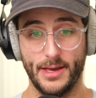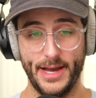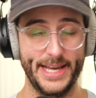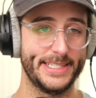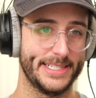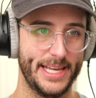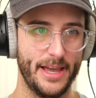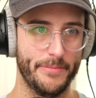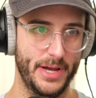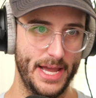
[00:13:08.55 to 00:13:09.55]
I hate to say
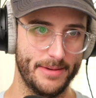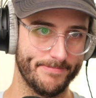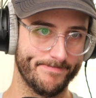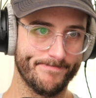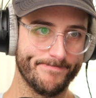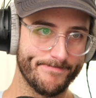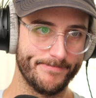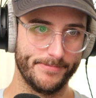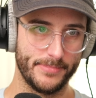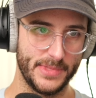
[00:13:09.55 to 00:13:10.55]
it, but
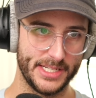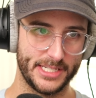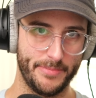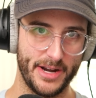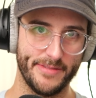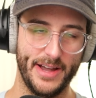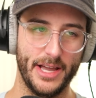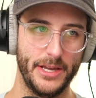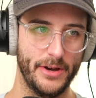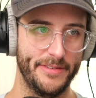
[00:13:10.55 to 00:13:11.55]
this is a better
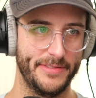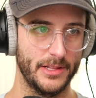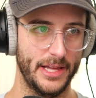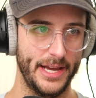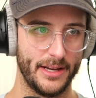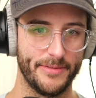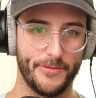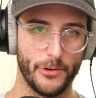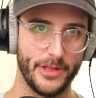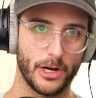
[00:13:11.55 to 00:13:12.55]
value, I feel like,
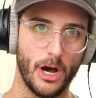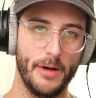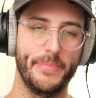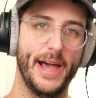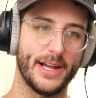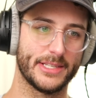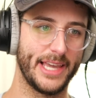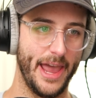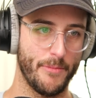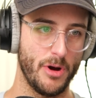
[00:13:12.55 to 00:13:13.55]
for the compact
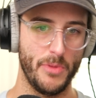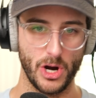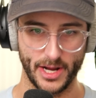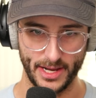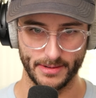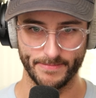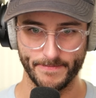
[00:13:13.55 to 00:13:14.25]
camera market.